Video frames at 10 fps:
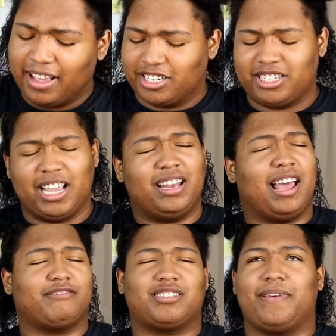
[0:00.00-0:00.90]
she
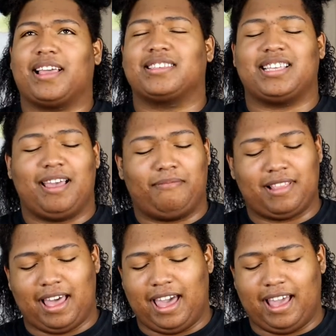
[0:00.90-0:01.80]
loves to make it seem
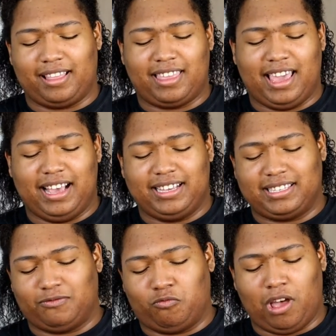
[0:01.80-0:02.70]
like
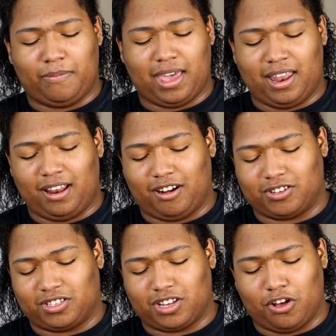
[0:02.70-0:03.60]
these women are
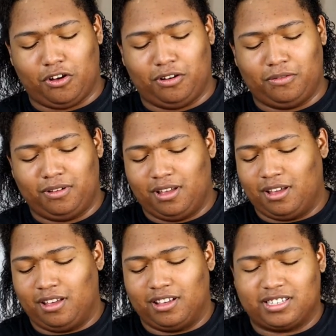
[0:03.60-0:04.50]
so
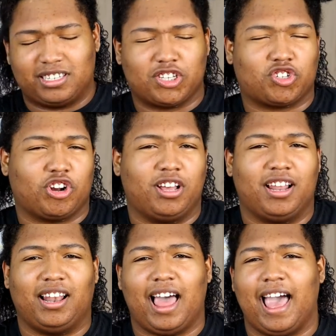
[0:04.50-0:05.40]

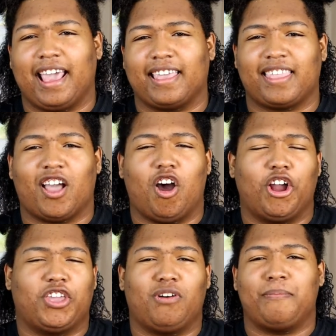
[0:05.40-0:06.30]
sisterhood-like and they
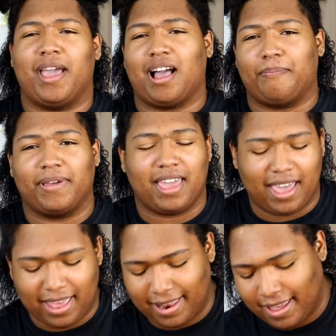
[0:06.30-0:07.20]
argue and make up
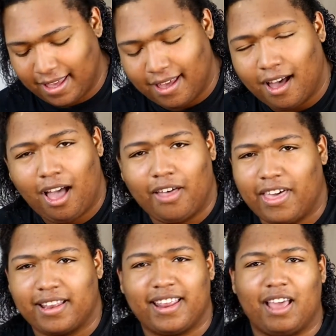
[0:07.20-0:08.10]
again. All
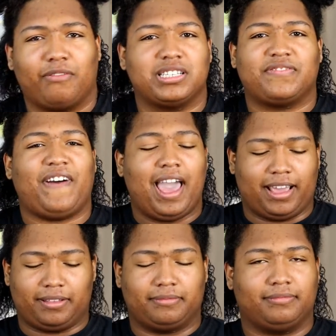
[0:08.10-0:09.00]
they did was fight.